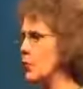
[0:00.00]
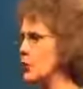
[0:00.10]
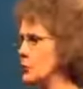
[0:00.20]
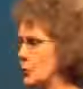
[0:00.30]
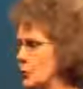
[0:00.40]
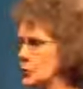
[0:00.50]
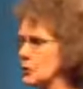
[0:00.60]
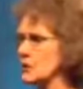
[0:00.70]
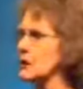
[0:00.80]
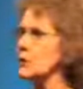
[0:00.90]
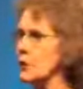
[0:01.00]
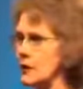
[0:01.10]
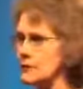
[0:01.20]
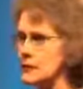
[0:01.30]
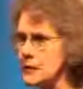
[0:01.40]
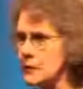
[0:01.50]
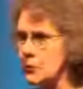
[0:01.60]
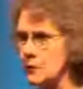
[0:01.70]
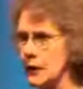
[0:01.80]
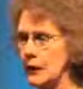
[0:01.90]
water personally and what I've seen
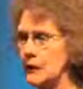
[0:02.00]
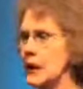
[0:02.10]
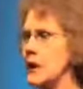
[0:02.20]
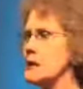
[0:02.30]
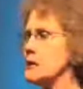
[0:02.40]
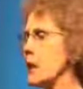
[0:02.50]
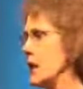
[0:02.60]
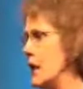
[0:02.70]
with my clients